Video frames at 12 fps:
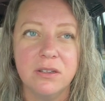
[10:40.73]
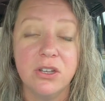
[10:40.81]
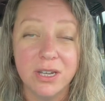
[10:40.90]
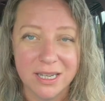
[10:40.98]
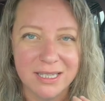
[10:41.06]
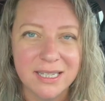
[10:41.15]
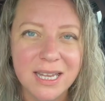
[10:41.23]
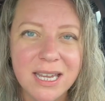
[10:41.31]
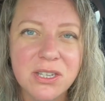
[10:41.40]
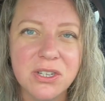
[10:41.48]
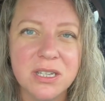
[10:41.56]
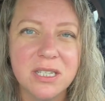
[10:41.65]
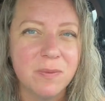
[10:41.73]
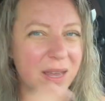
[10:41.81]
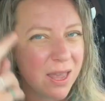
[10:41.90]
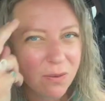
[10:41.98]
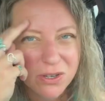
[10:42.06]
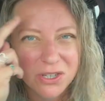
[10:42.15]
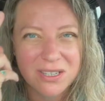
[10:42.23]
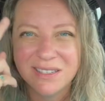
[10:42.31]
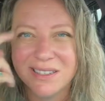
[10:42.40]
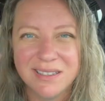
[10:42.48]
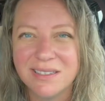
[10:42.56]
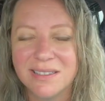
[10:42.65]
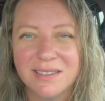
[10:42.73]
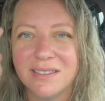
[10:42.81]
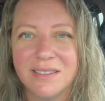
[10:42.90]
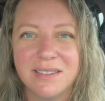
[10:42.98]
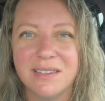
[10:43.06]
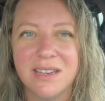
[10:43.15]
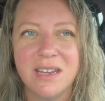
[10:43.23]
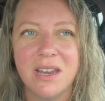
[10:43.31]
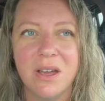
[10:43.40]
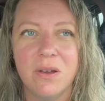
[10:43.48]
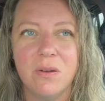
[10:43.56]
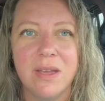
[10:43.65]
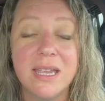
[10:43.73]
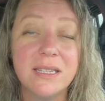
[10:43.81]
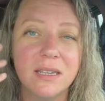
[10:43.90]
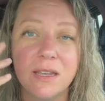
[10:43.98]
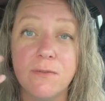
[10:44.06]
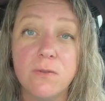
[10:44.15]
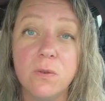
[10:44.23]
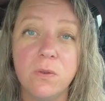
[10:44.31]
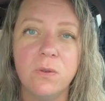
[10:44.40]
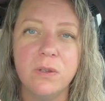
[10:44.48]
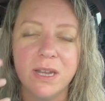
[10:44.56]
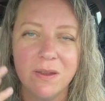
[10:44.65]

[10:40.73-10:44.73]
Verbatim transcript: good intentions, but he was just, you know, easily fooled.